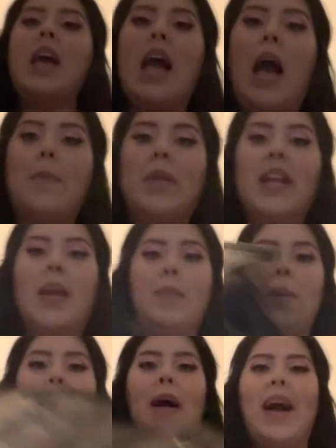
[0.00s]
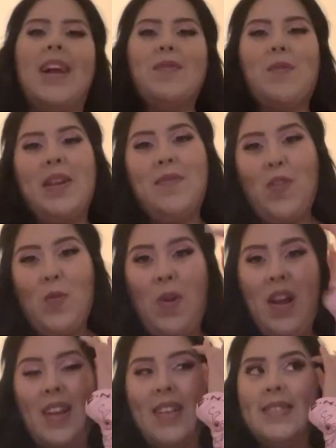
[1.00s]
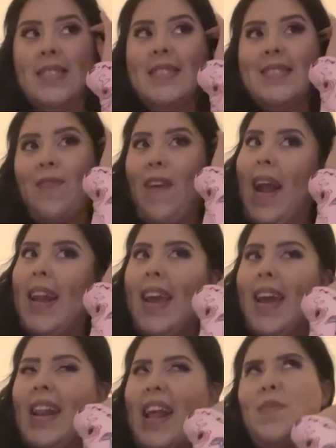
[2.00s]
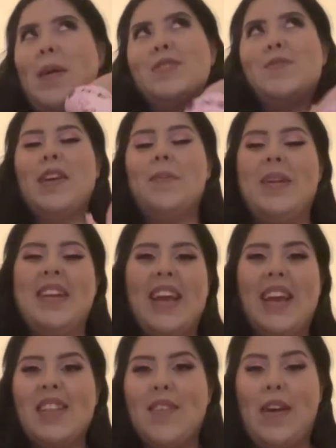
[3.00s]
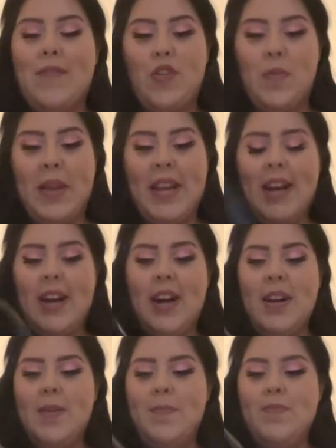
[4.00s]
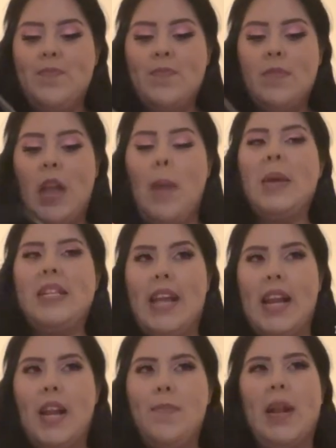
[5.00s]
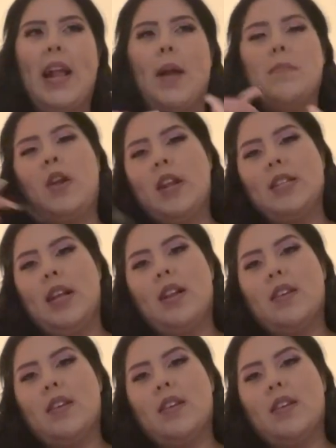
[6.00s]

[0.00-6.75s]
I'm going to get my bag ready for work because it's Friday and I go back to work on Monday. Love that for me. I'm excited, but like, I'm not excited